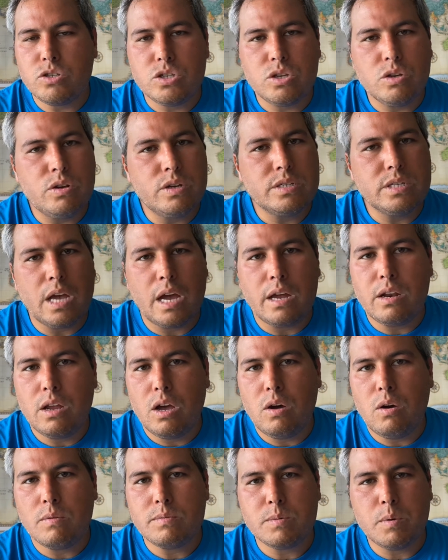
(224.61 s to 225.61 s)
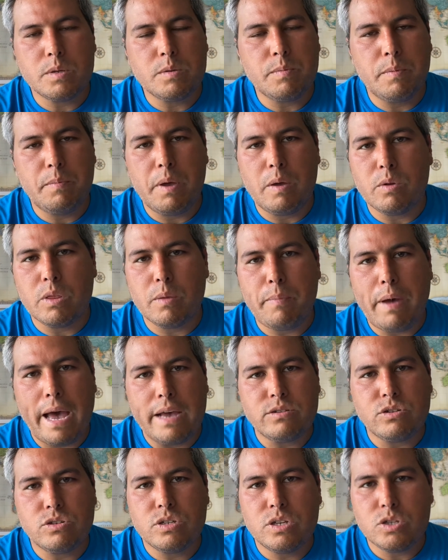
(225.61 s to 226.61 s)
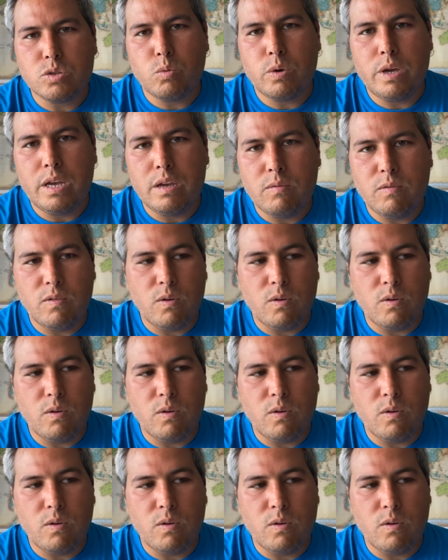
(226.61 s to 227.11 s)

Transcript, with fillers: As soon as I know, I'm supposed to be meeting with the pastors this week.